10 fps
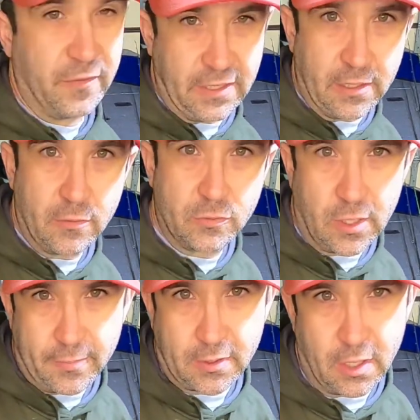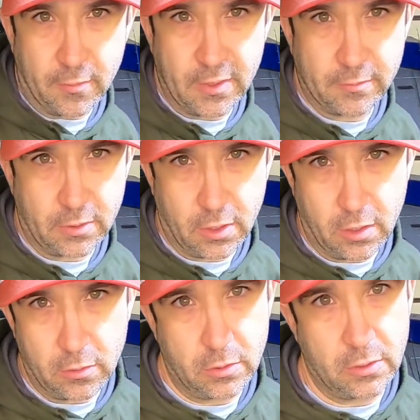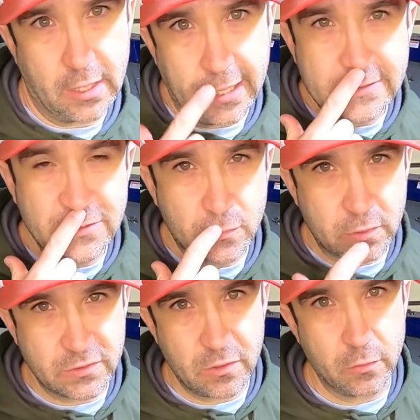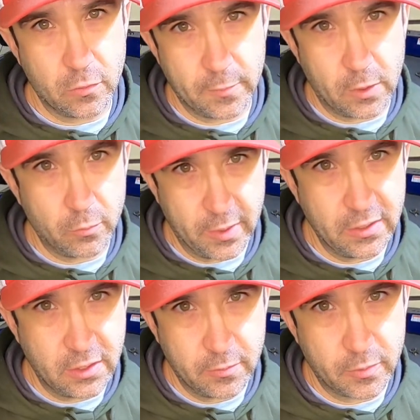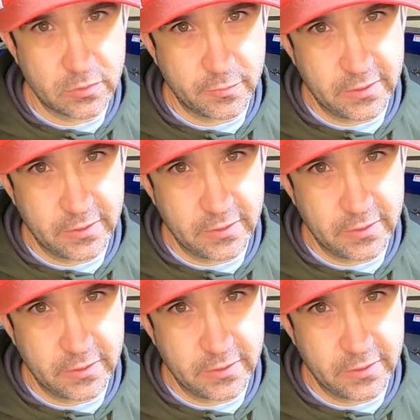video, drop a comment below. I actually want to start doing my own bait keepers